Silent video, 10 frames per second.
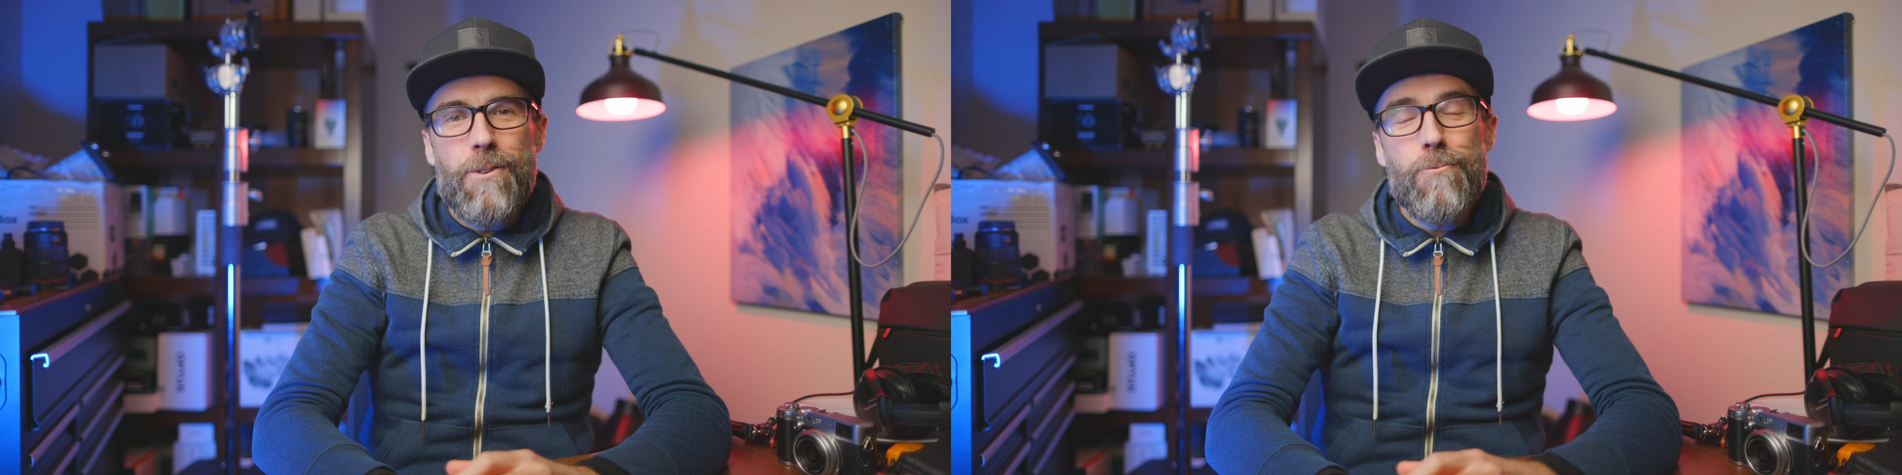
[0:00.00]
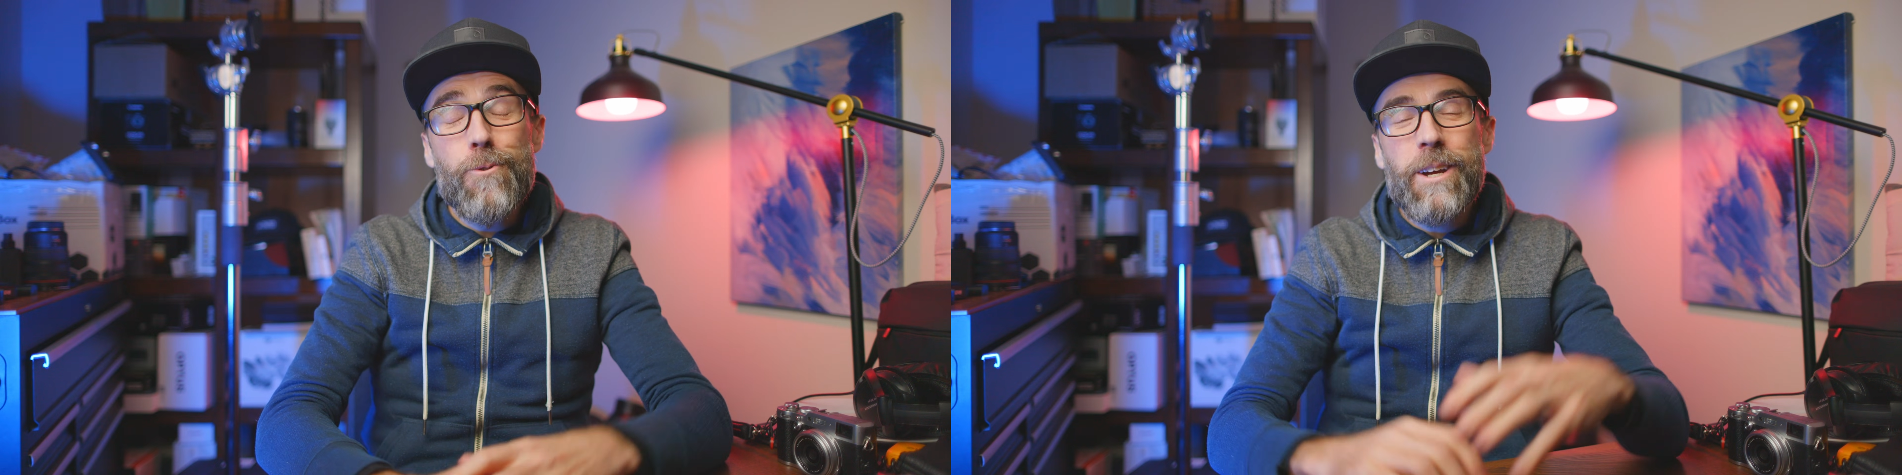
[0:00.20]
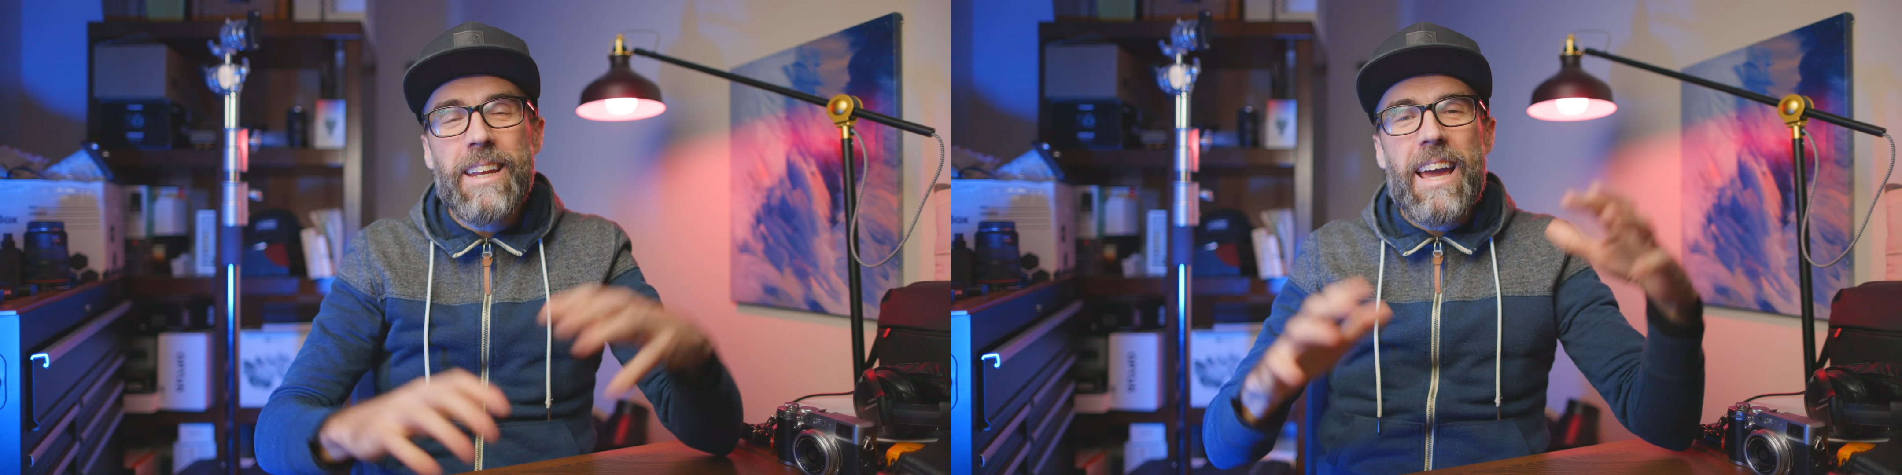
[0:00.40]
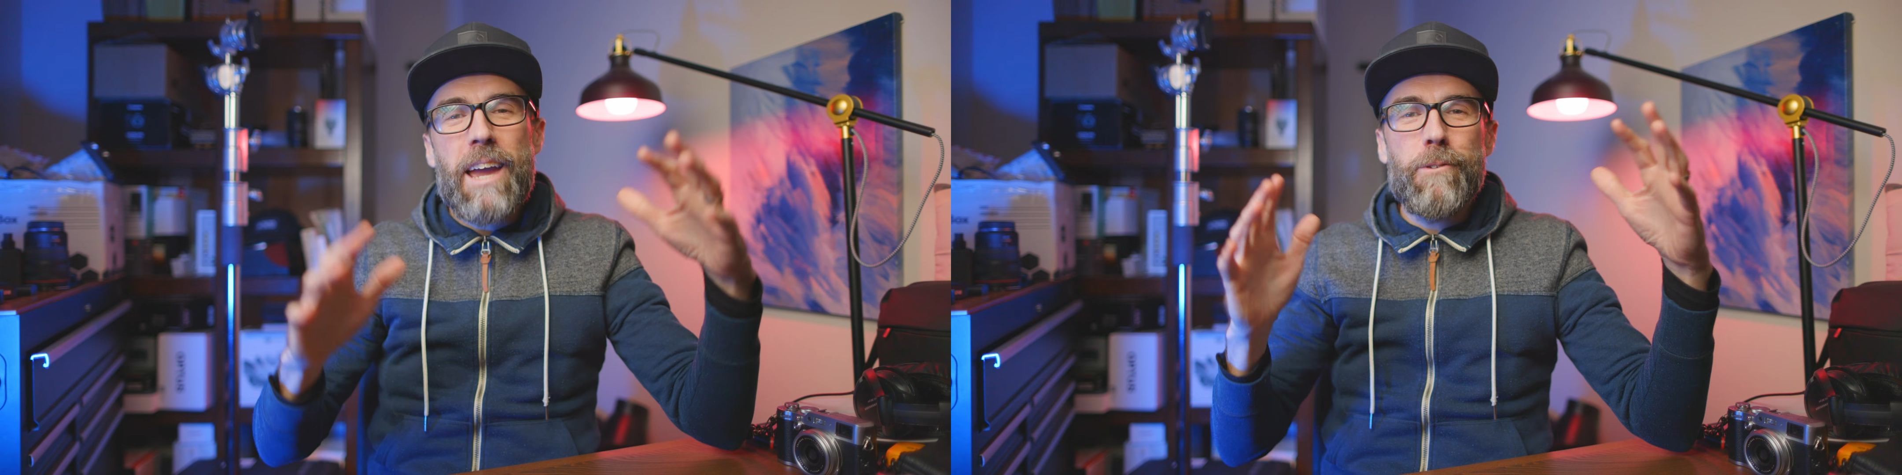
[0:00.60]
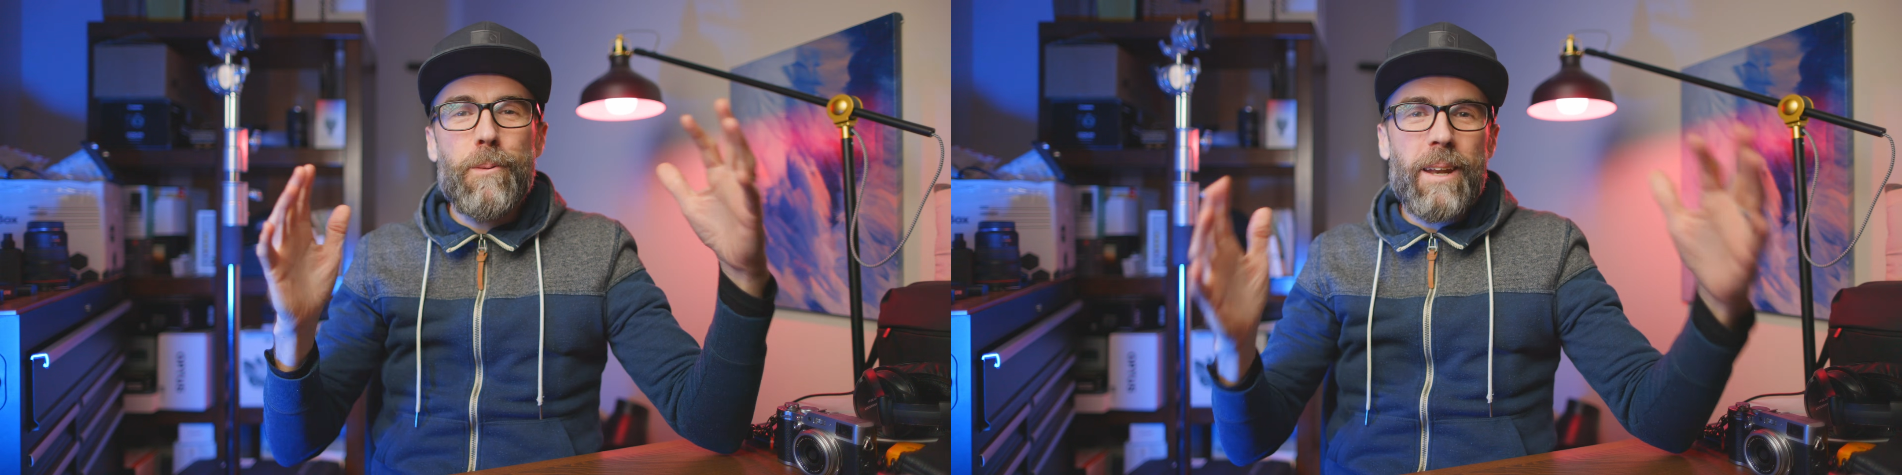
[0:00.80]
Well, g'day
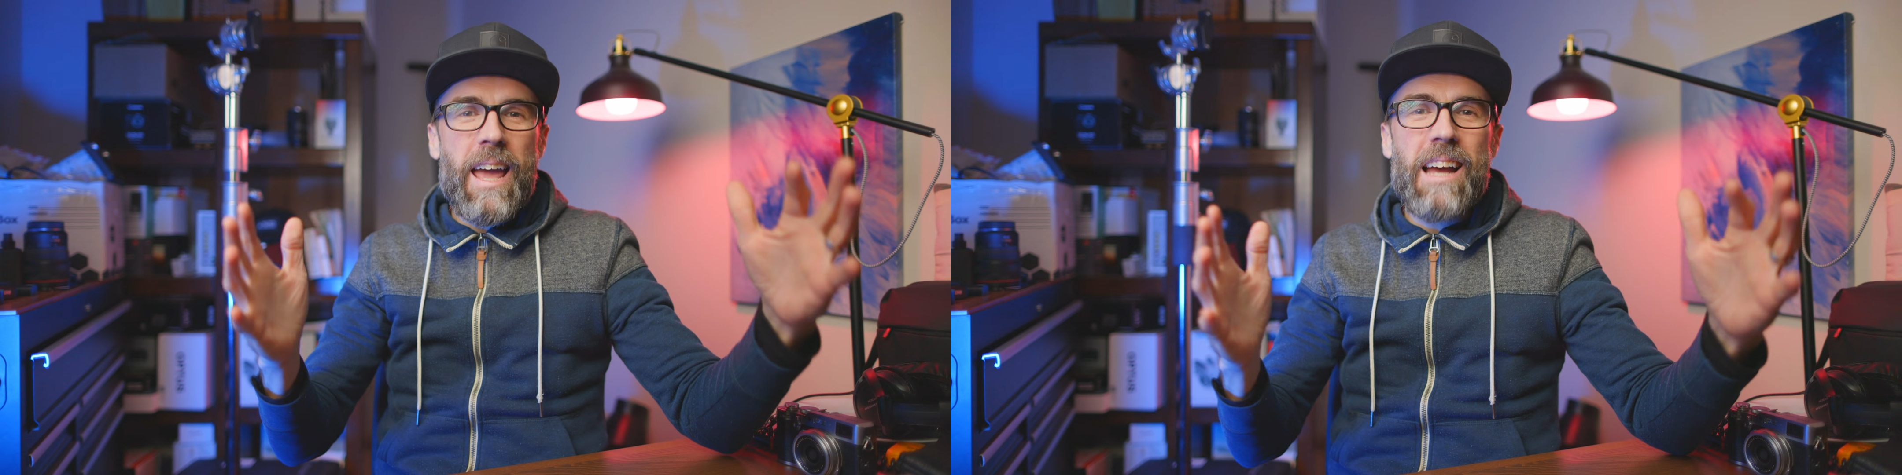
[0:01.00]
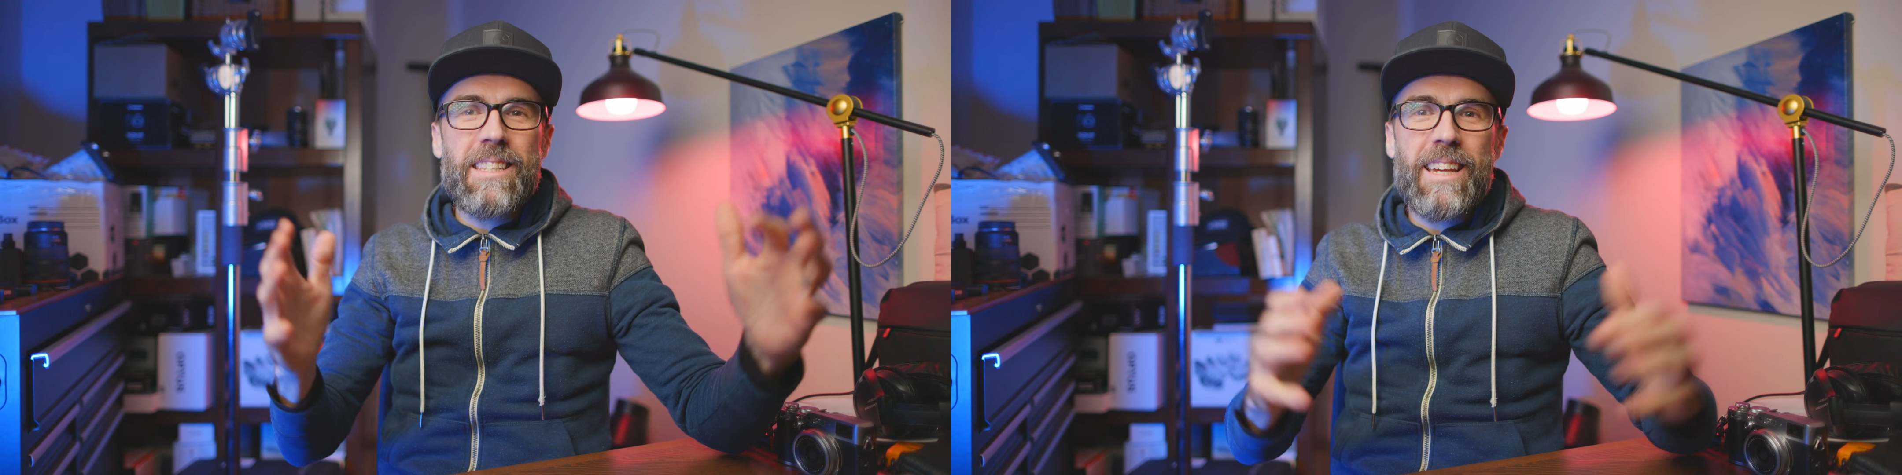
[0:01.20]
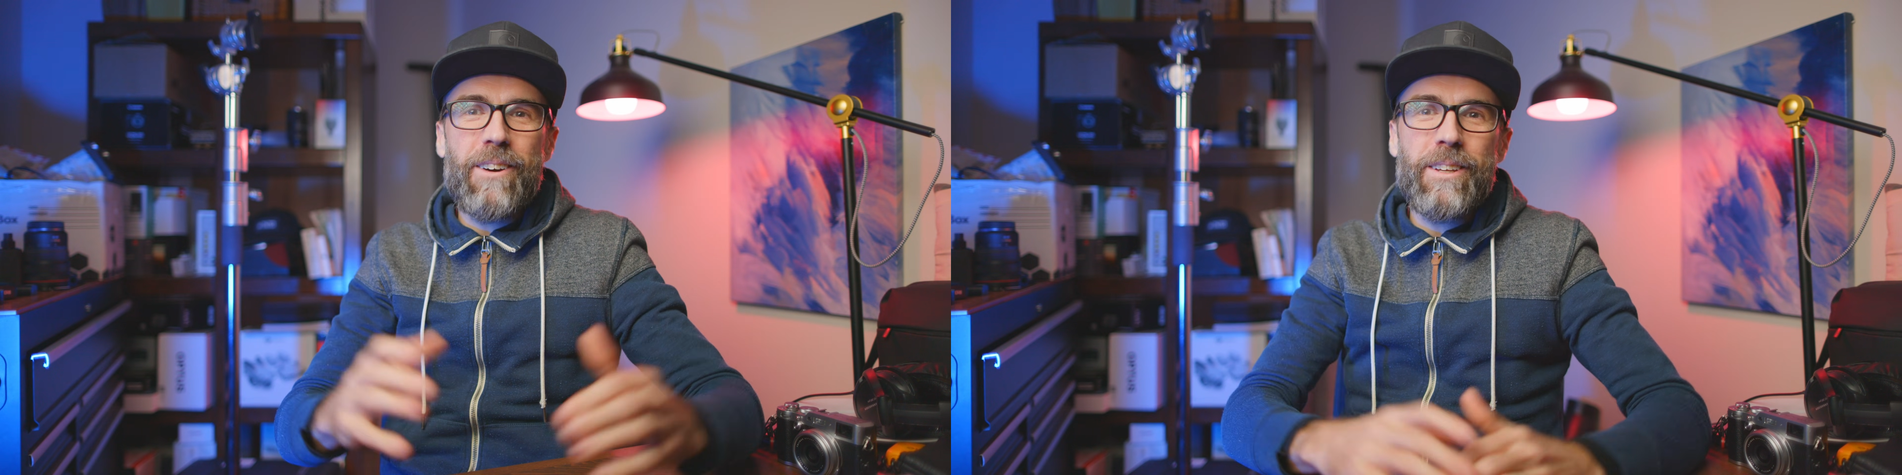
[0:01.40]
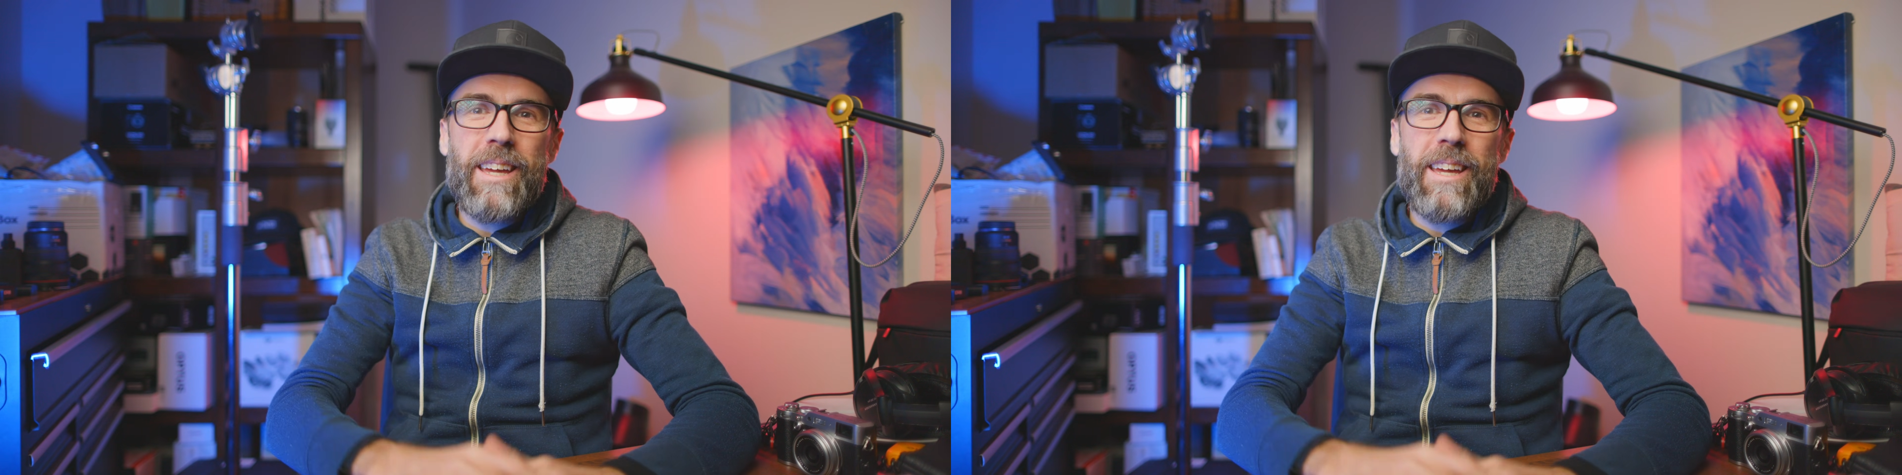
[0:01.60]
everyone, how's it going?